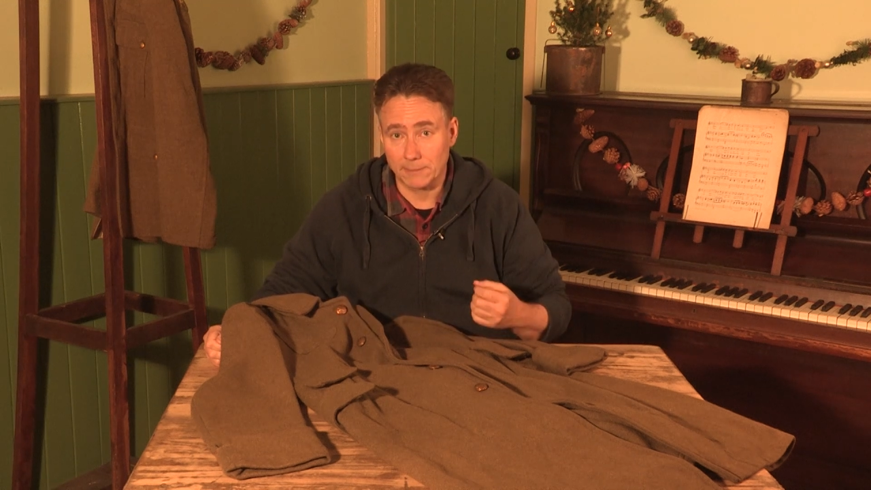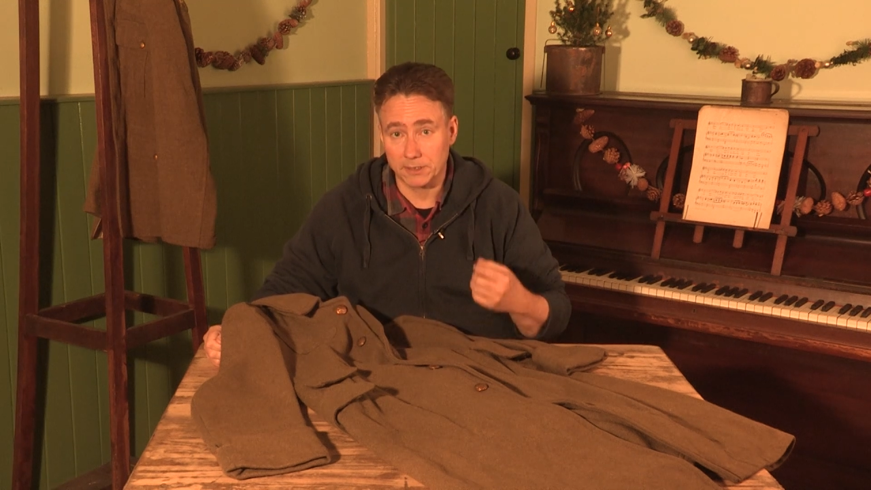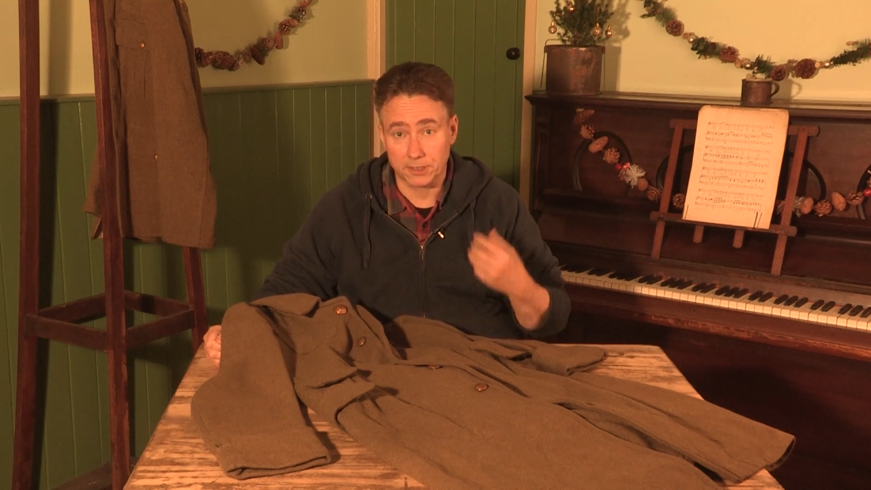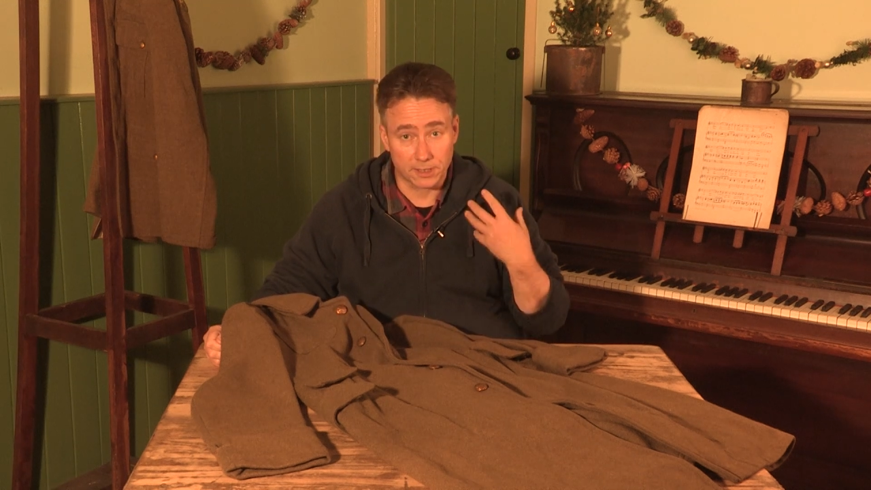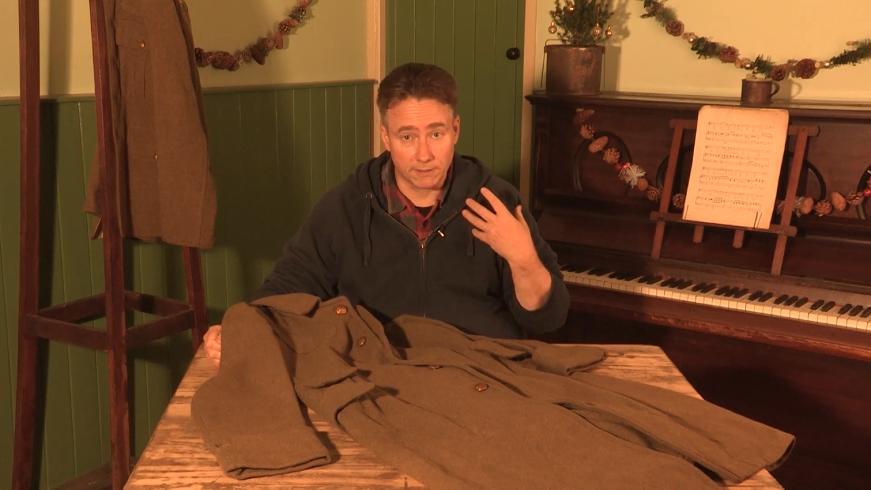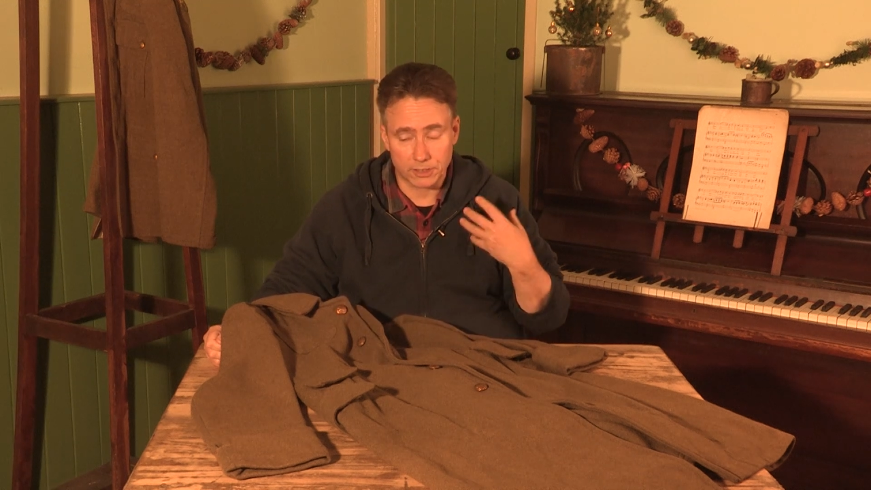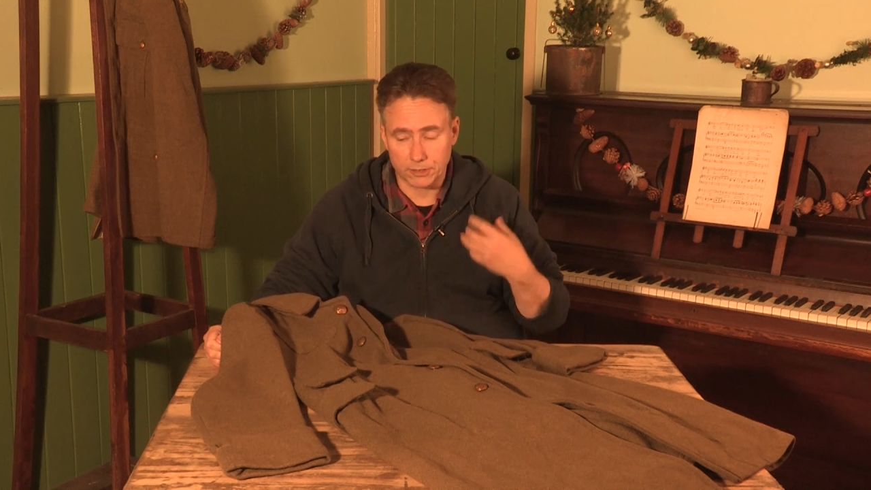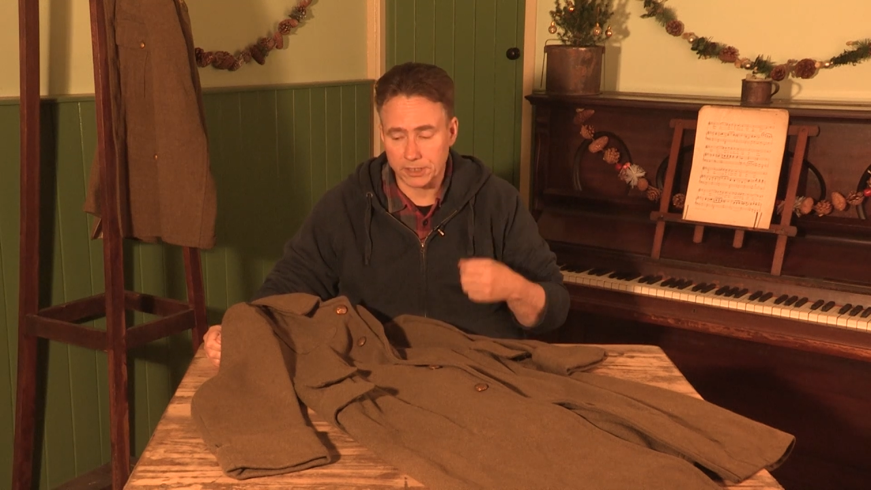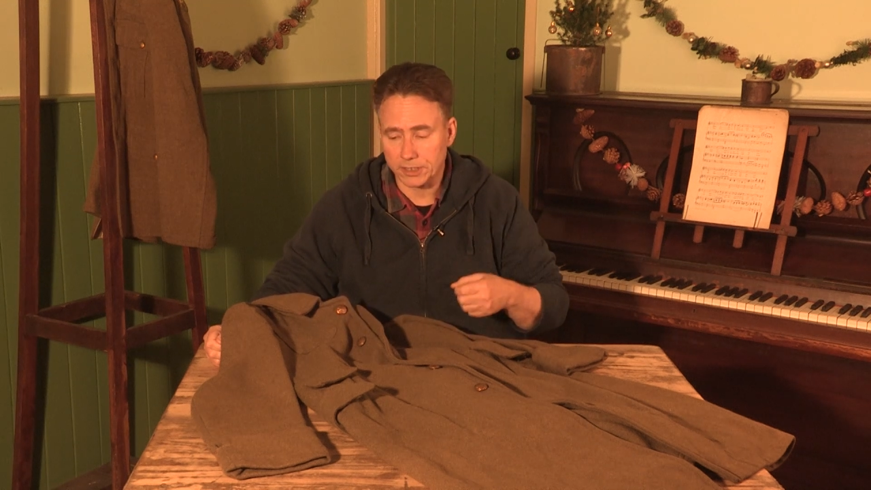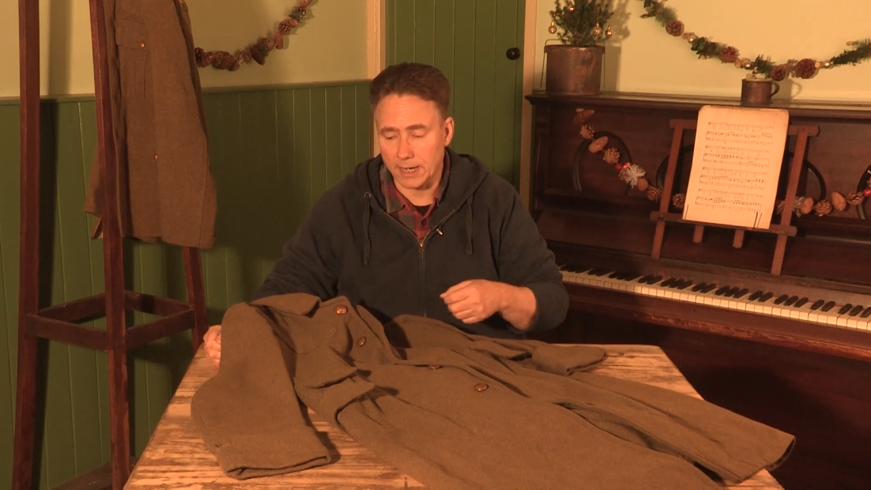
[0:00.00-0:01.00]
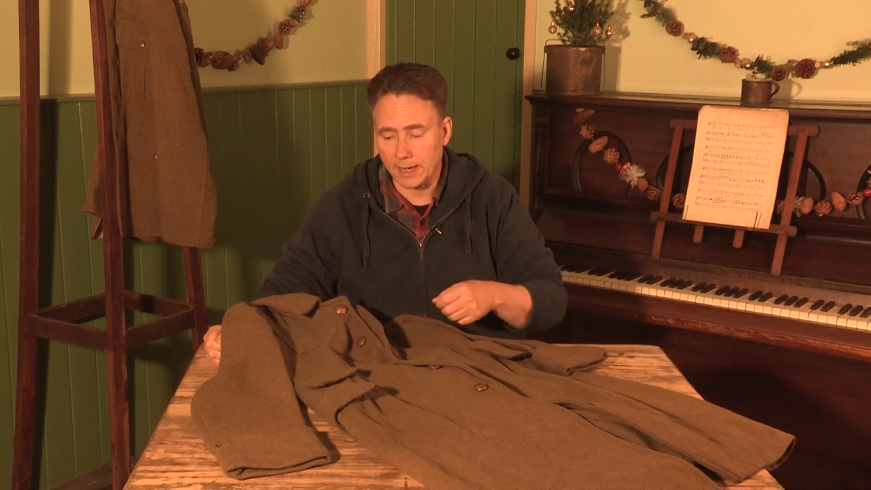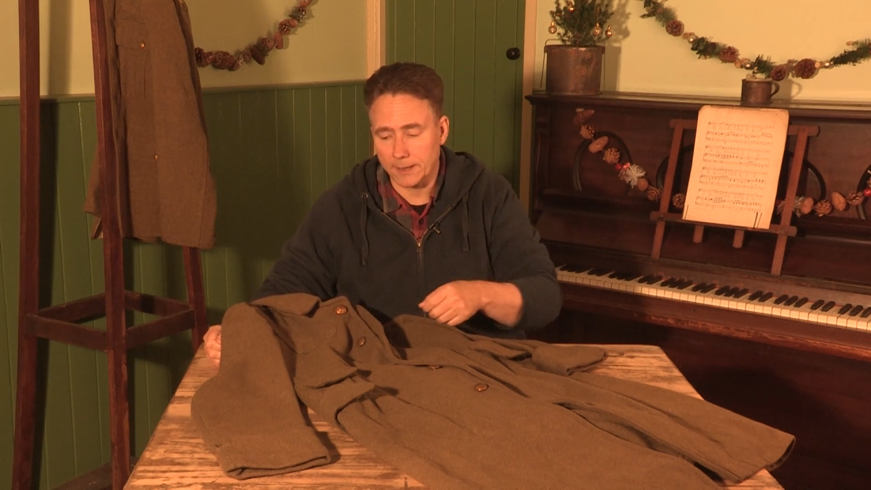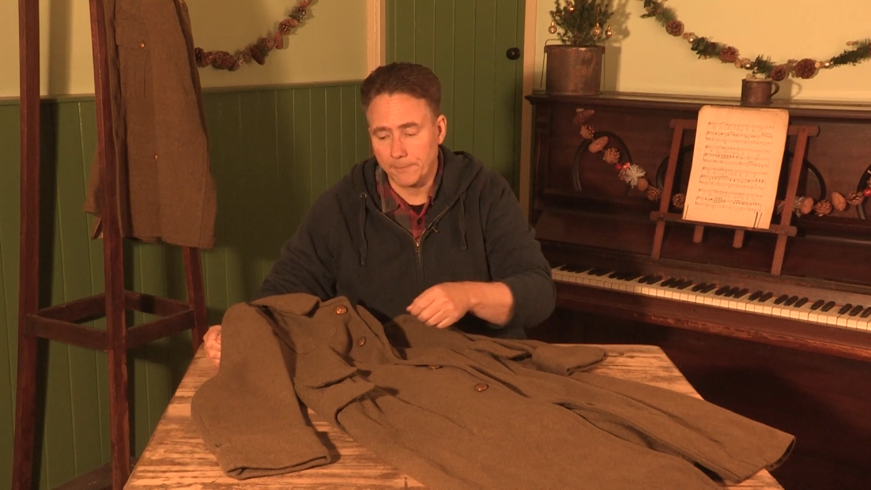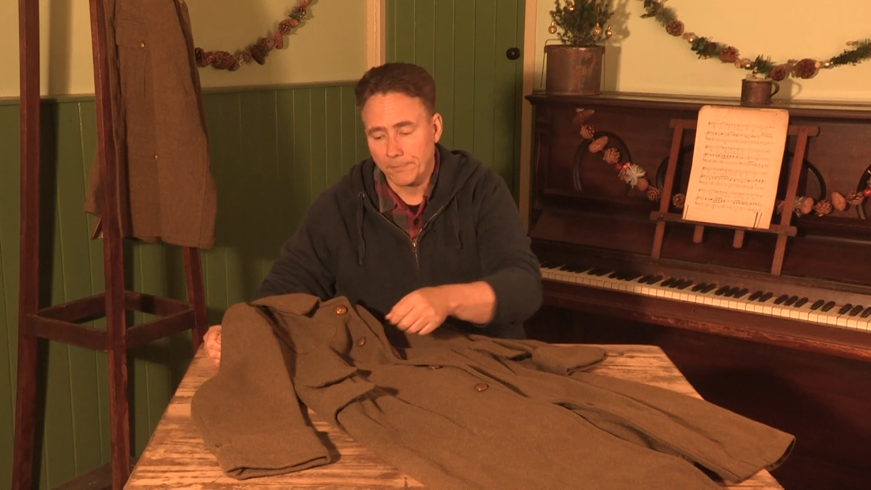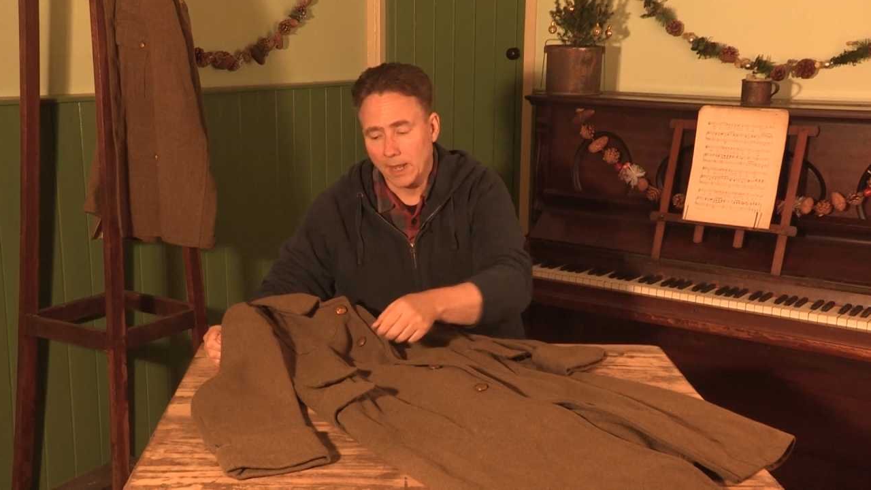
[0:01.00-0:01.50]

as the service dress jacket,